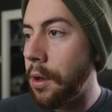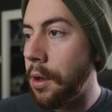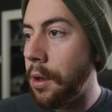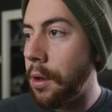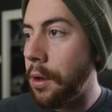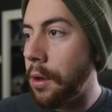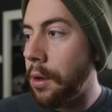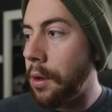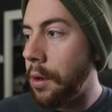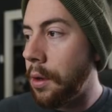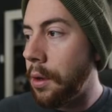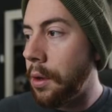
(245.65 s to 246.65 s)

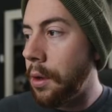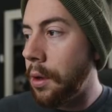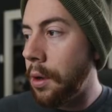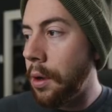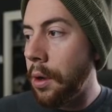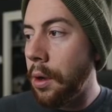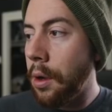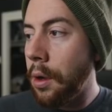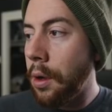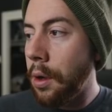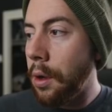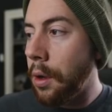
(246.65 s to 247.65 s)

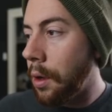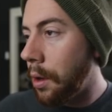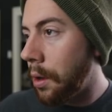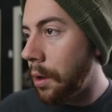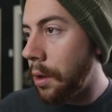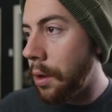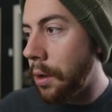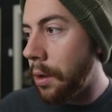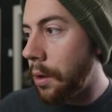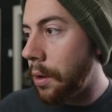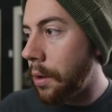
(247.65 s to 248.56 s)
Nobody speaks.